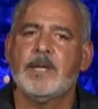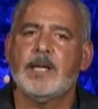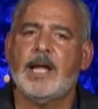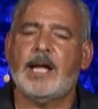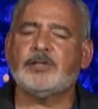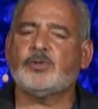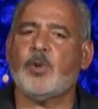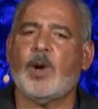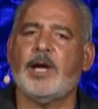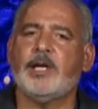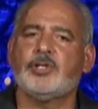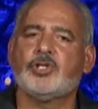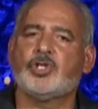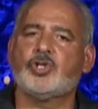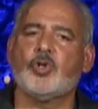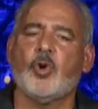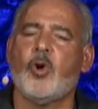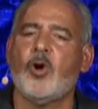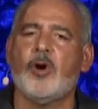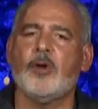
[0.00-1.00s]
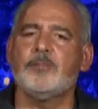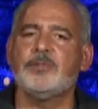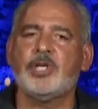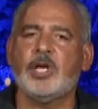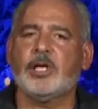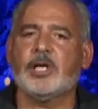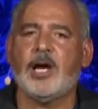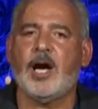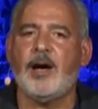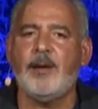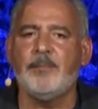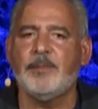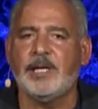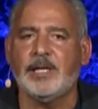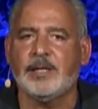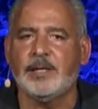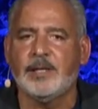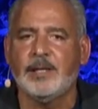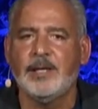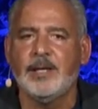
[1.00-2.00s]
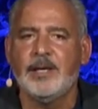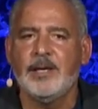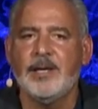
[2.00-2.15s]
That's why storms are coming.